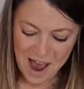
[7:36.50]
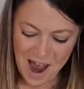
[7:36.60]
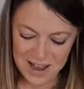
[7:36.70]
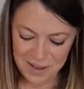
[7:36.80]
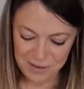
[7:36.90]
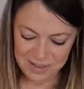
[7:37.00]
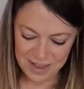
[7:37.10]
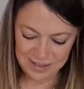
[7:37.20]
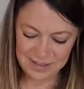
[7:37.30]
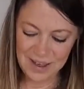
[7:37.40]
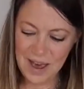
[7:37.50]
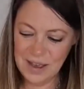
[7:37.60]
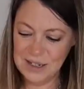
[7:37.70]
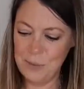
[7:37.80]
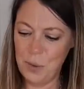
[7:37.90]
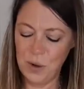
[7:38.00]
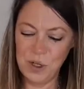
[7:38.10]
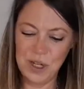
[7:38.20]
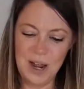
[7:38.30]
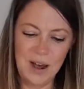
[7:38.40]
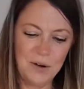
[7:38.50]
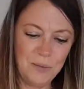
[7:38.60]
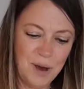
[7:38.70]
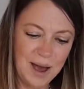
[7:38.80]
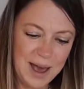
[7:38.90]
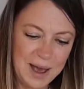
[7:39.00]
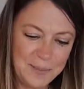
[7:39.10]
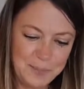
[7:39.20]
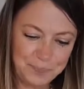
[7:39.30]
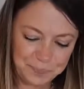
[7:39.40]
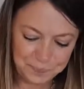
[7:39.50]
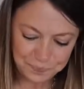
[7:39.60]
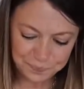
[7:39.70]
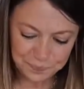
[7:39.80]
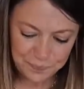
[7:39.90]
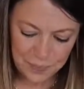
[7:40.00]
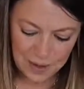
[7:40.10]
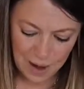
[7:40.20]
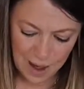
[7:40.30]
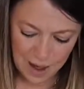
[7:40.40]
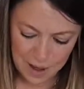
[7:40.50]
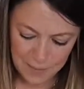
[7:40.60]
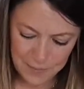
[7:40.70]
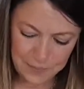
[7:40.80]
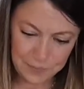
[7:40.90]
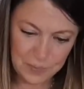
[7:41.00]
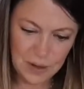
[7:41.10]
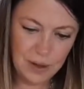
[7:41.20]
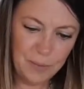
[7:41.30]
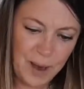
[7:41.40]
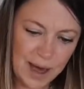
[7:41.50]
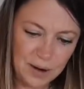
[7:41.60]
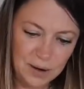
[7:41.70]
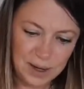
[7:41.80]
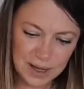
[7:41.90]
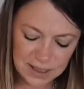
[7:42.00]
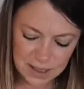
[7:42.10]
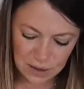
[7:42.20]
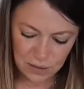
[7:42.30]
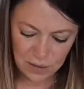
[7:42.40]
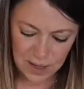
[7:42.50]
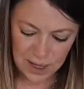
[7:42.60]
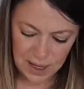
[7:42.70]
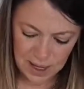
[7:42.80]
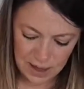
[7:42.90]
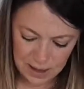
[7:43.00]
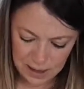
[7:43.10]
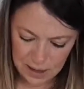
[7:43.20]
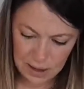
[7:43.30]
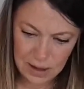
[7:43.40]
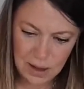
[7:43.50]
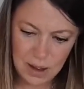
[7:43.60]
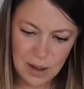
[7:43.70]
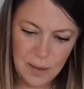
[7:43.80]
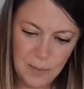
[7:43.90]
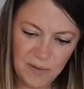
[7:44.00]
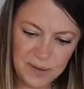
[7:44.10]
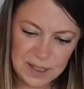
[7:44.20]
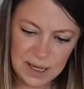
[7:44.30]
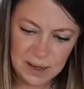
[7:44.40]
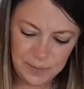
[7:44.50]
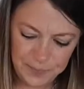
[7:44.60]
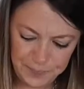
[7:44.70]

I use this to portion out my batter into the muffin tin,